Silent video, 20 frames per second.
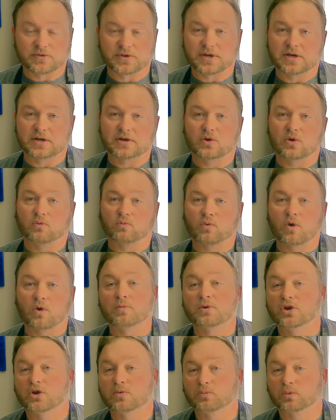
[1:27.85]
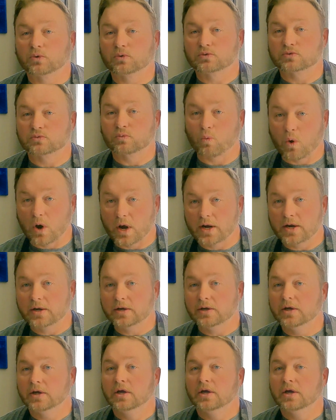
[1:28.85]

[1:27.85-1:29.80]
the Roman numerals 1,